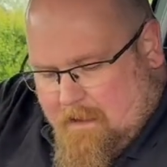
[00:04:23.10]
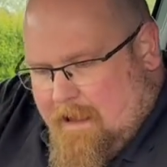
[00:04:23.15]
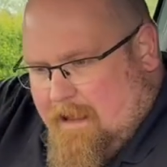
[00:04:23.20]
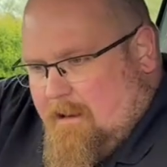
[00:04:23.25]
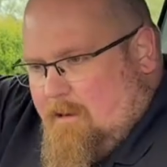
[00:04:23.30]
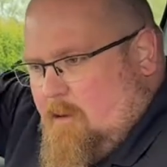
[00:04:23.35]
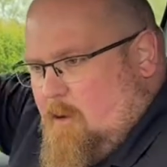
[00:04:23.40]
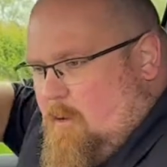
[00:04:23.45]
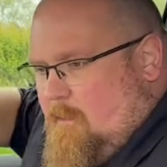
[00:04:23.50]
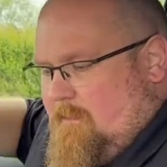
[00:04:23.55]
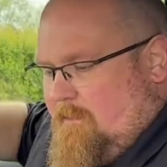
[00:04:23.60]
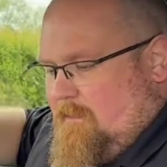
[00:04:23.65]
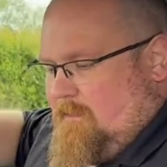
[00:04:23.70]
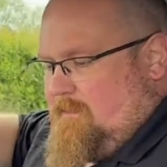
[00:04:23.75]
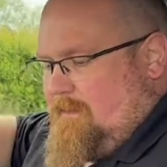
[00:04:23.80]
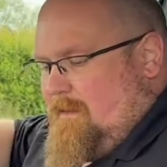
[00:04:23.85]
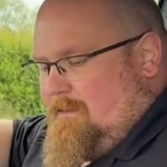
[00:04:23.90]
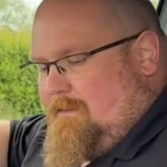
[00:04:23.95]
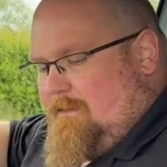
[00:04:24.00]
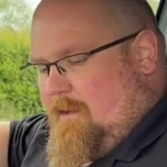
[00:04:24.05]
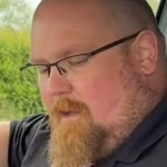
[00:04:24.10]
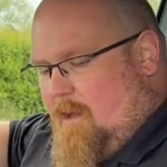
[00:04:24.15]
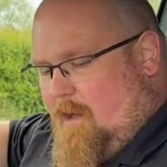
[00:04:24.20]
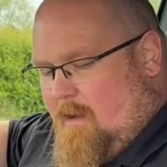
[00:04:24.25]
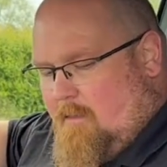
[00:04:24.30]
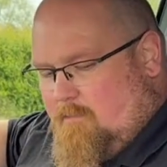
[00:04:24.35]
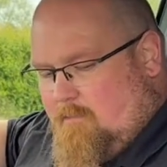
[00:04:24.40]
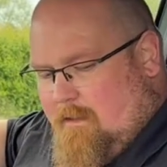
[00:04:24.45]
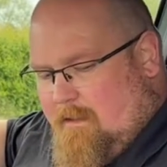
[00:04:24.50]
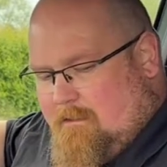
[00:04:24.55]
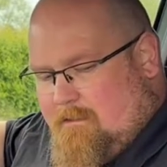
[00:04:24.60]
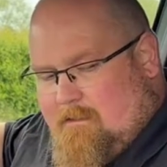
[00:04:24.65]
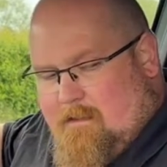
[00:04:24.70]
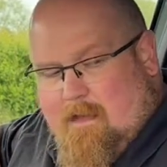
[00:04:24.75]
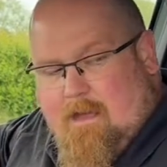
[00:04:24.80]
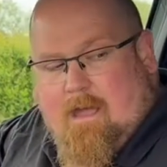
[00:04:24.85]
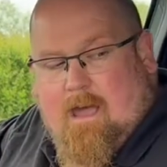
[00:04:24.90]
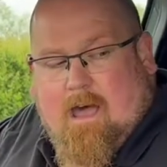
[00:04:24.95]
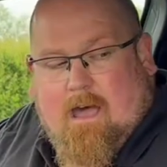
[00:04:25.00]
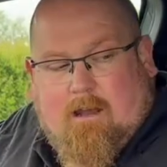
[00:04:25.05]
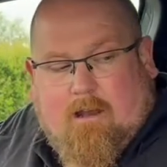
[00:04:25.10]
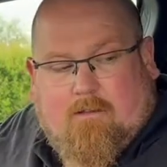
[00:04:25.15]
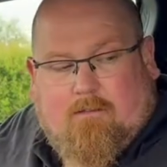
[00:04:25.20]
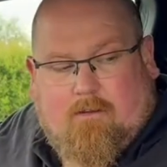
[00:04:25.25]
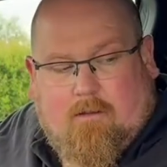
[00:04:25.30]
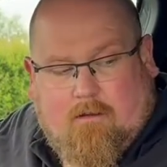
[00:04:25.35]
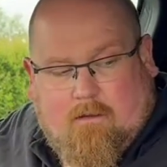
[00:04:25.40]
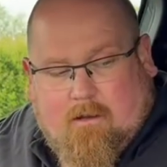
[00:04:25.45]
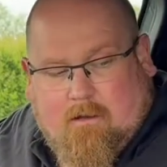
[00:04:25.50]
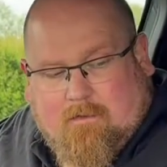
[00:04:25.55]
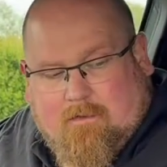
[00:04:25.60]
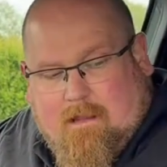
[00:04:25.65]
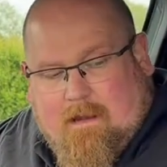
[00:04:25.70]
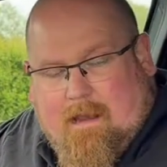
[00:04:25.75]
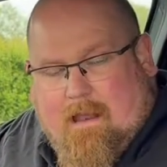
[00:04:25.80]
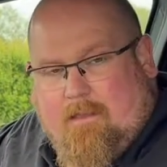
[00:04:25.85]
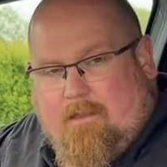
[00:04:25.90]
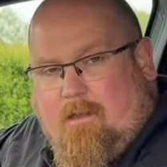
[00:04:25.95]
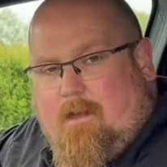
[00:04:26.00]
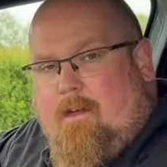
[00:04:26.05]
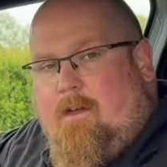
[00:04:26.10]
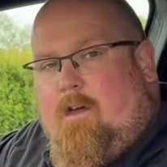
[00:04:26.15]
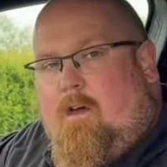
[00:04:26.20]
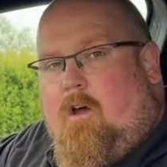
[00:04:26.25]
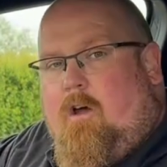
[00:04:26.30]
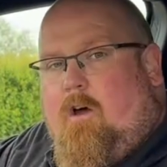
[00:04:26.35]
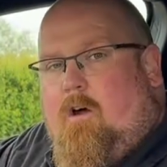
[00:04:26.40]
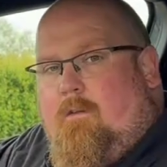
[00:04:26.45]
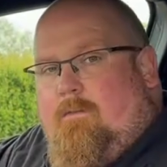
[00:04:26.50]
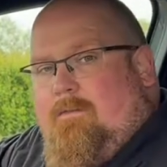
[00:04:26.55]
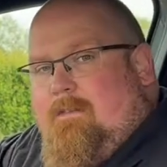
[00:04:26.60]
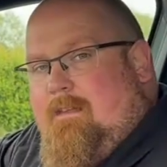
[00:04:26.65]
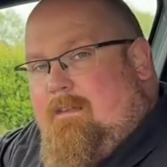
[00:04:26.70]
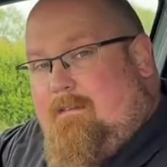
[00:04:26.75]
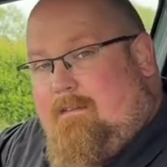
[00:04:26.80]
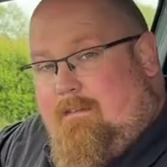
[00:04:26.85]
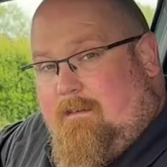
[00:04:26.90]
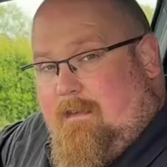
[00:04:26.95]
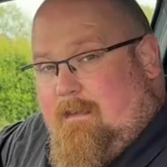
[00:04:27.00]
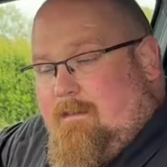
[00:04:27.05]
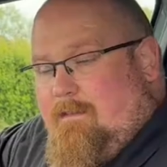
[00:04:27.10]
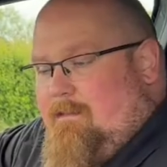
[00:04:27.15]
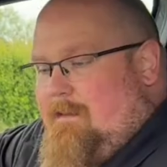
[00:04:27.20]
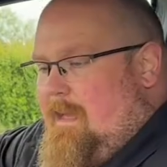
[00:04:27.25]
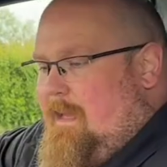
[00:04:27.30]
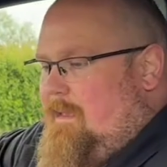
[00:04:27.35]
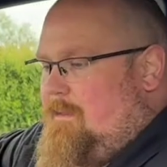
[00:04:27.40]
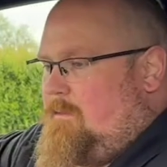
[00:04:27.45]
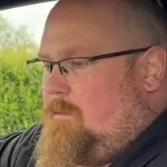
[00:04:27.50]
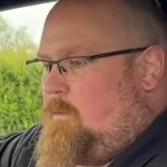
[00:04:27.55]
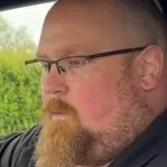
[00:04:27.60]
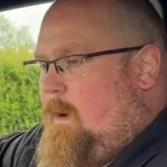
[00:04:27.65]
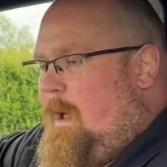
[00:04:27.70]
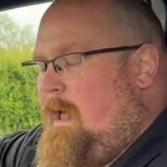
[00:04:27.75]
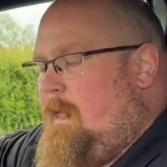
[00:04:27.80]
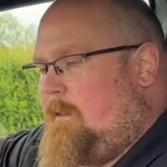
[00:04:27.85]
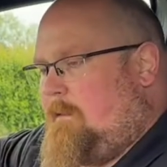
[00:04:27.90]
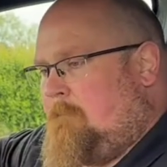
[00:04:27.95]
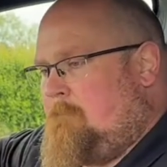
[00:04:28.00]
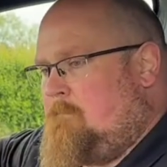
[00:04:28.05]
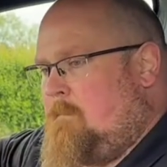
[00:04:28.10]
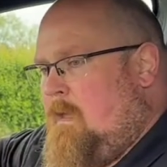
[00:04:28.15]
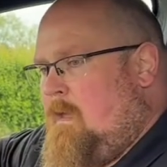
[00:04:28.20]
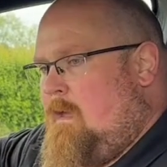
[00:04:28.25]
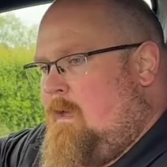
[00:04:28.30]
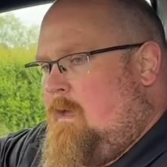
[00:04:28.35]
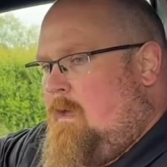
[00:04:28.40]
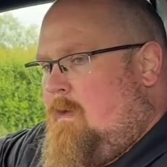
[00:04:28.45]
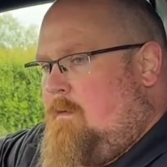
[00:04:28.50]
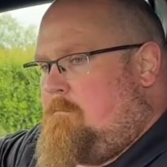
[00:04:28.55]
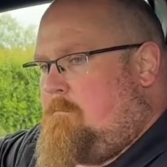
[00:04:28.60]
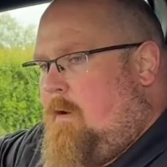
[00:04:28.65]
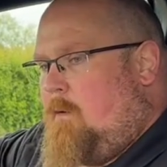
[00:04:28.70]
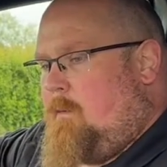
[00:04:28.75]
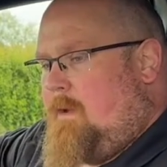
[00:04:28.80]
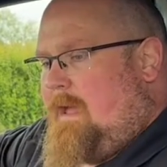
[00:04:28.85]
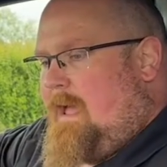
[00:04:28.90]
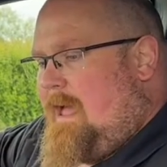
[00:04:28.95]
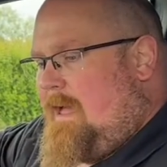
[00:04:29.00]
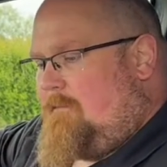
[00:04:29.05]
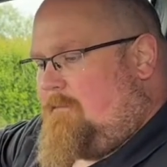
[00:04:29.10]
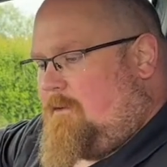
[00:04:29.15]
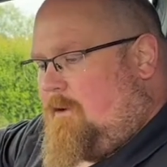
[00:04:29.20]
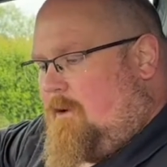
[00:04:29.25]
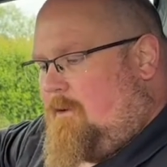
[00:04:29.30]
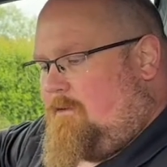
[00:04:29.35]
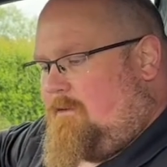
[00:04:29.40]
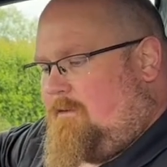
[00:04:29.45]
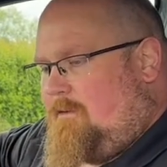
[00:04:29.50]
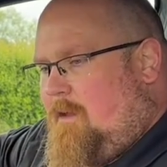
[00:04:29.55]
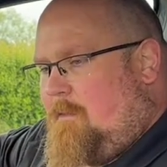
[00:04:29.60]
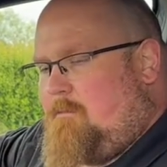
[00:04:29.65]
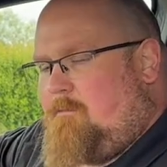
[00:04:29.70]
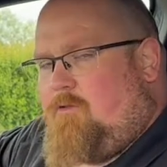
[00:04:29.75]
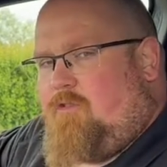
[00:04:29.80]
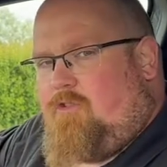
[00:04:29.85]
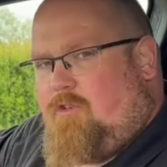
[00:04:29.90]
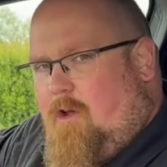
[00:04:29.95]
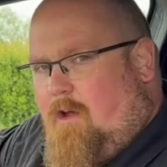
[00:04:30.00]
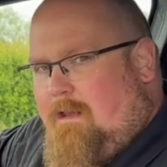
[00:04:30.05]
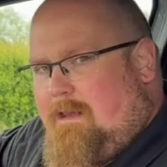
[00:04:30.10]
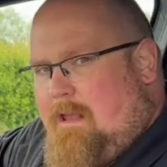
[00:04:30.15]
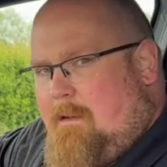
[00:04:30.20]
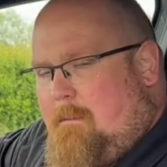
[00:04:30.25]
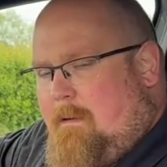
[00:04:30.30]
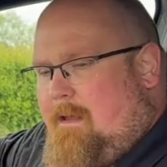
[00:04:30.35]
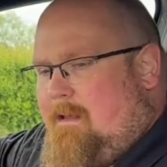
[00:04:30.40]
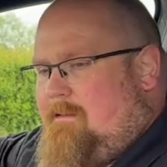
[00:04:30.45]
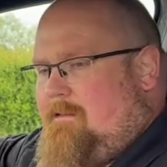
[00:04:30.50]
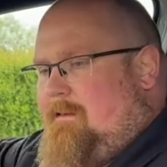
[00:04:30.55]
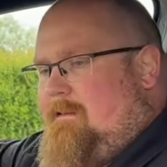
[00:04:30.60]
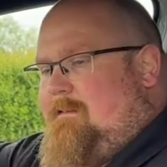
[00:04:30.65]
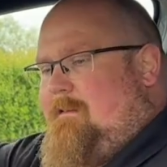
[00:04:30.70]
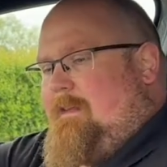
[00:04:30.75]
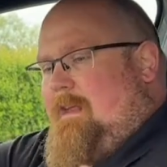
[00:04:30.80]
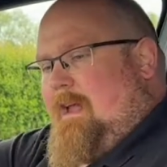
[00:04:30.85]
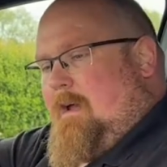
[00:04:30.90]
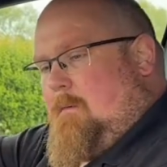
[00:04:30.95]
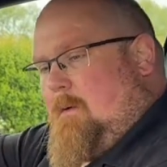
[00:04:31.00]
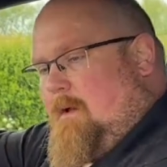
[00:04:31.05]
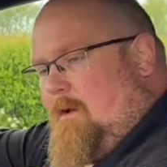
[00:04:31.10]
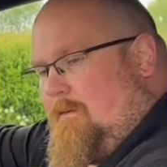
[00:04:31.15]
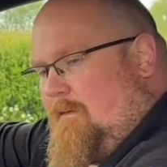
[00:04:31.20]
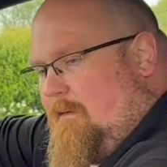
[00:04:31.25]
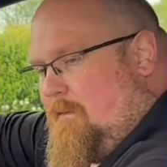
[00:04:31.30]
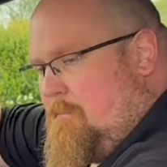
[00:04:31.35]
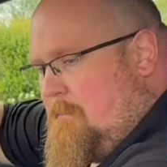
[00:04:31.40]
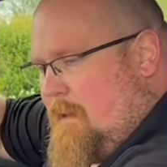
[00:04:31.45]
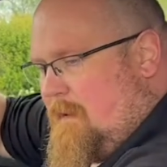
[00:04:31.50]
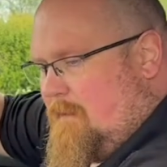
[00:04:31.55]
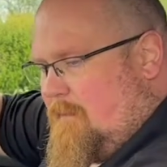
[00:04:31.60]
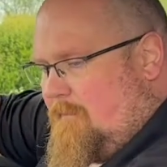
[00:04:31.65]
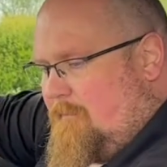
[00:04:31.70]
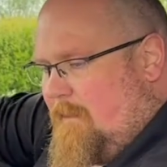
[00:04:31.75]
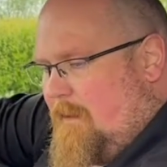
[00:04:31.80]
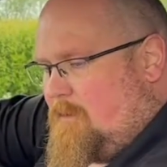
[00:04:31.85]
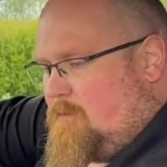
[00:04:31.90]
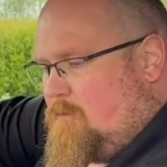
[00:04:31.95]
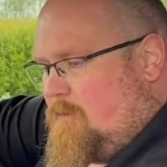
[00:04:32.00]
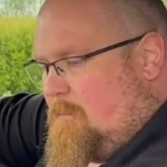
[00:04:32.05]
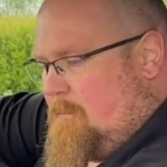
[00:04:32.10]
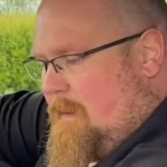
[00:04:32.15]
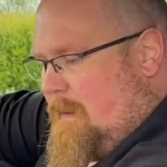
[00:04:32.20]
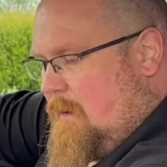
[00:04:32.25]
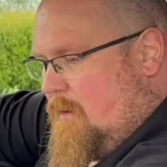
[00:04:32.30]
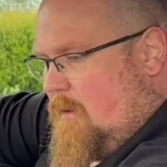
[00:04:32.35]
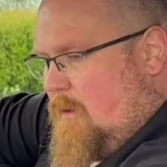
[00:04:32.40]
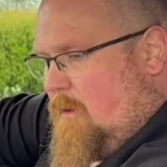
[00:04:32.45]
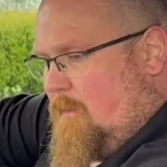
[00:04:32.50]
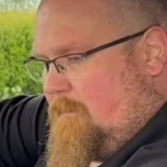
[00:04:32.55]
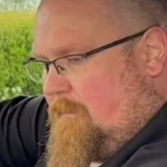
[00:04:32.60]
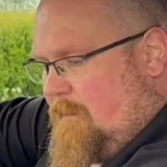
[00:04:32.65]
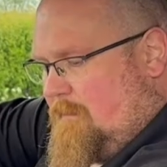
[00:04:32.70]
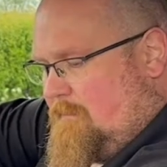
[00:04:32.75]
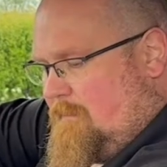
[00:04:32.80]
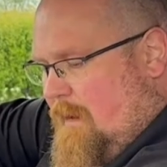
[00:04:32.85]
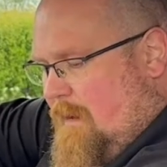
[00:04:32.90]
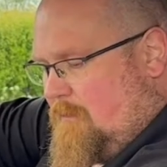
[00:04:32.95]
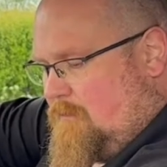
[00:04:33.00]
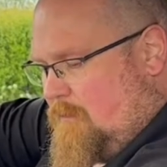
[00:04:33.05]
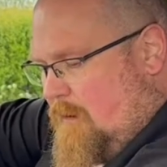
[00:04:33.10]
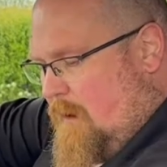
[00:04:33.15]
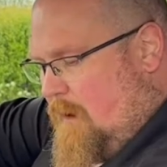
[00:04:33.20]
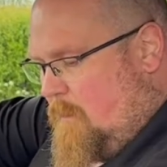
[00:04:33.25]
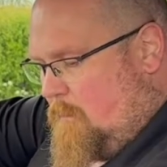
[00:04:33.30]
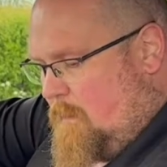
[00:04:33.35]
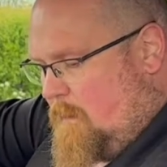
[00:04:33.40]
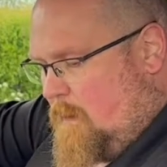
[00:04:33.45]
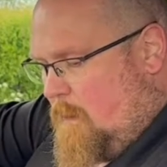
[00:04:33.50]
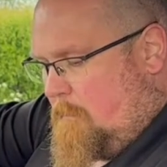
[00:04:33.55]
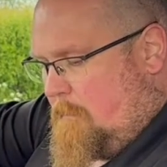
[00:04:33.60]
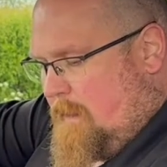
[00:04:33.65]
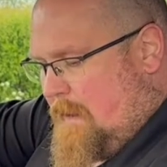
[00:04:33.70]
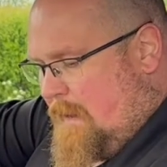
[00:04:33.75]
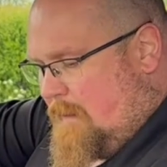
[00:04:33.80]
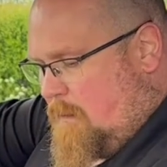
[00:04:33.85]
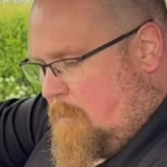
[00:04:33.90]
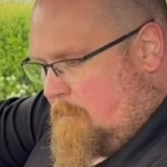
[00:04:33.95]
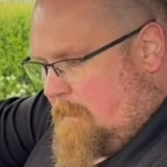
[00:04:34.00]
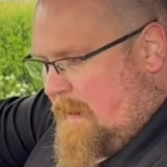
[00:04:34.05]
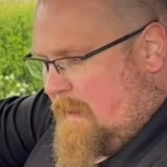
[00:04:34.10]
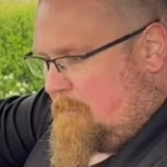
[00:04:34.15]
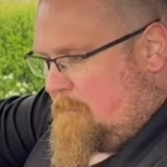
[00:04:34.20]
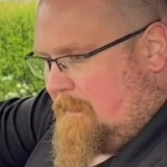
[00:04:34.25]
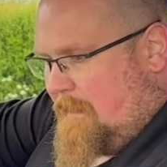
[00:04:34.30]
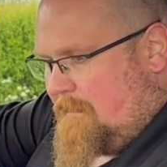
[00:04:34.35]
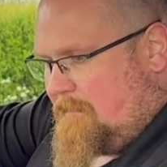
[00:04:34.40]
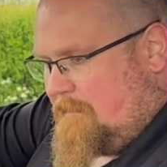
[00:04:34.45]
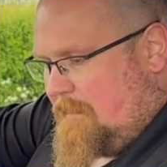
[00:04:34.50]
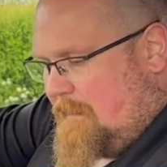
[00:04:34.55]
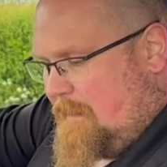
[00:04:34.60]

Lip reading: and on the center armrests. And I do like the leather on these seats as well. But we have got some shiny plastics in here. We've got this metal effect trim here on the dash. We've got piano black plastic